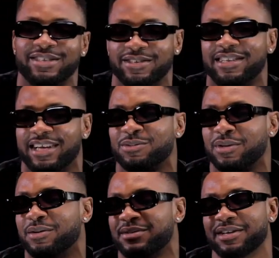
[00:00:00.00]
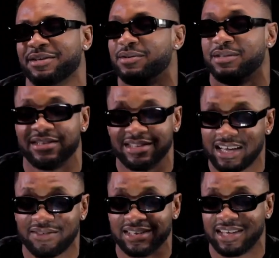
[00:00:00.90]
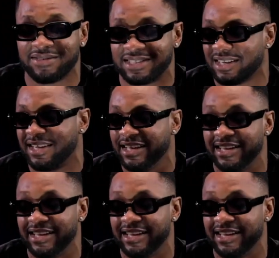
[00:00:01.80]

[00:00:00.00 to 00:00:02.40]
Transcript: it. So that's what I'll tell you. Never, never say